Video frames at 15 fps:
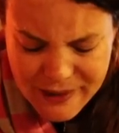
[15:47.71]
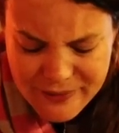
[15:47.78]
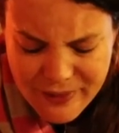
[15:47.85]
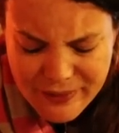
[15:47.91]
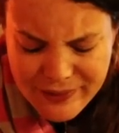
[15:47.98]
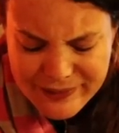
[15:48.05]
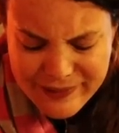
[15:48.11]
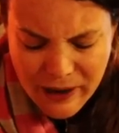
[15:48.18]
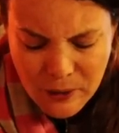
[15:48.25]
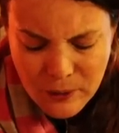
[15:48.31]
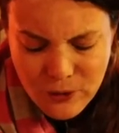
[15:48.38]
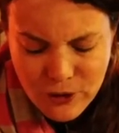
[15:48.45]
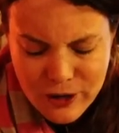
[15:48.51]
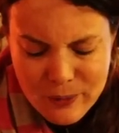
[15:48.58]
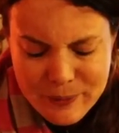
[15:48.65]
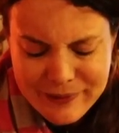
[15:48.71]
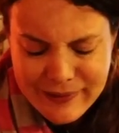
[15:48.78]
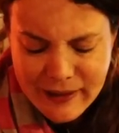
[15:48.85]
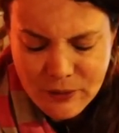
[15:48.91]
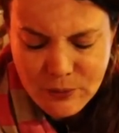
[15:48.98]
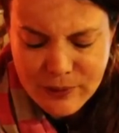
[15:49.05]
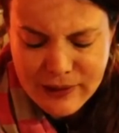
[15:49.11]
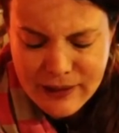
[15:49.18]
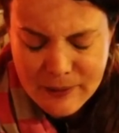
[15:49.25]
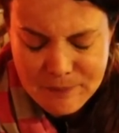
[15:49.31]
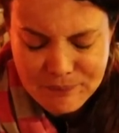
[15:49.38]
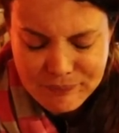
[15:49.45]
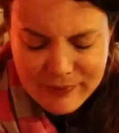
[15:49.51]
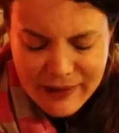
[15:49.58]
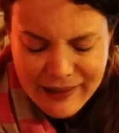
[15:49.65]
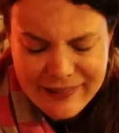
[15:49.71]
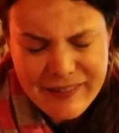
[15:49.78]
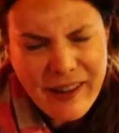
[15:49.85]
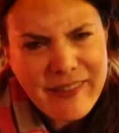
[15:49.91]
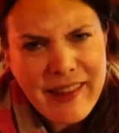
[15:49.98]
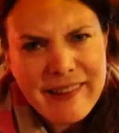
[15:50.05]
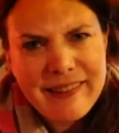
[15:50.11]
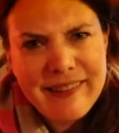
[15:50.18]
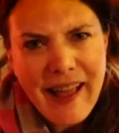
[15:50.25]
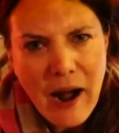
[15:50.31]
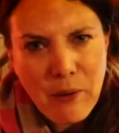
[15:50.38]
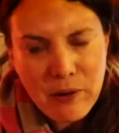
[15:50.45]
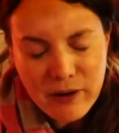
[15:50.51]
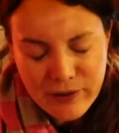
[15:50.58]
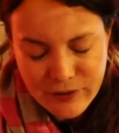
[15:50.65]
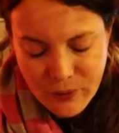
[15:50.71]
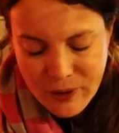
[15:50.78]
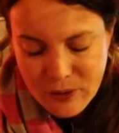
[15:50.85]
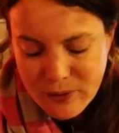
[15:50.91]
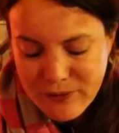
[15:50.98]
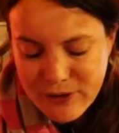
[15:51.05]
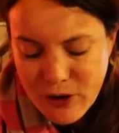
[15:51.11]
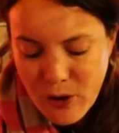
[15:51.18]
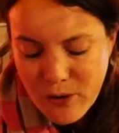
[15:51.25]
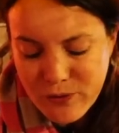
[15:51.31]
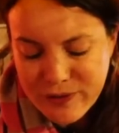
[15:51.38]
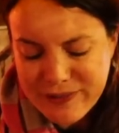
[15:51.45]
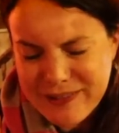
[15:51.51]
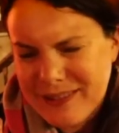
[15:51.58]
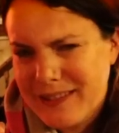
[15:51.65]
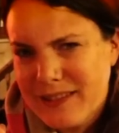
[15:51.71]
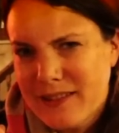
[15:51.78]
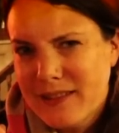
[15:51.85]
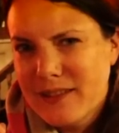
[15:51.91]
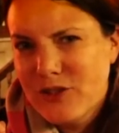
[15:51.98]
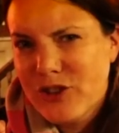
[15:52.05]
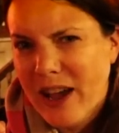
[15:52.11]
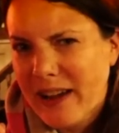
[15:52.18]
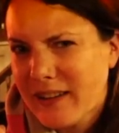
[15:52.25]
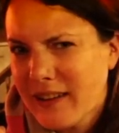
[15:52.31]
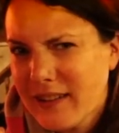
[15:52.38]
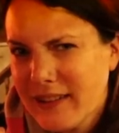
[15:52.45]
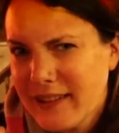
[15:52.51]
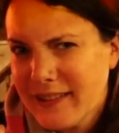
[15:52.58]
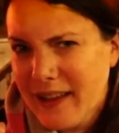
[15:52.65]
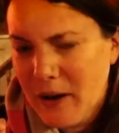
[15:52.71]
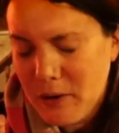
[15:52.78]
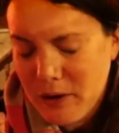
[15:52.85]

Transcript: And then the sour cream is like really, it's not that sour, so I don't even know if it's technically sour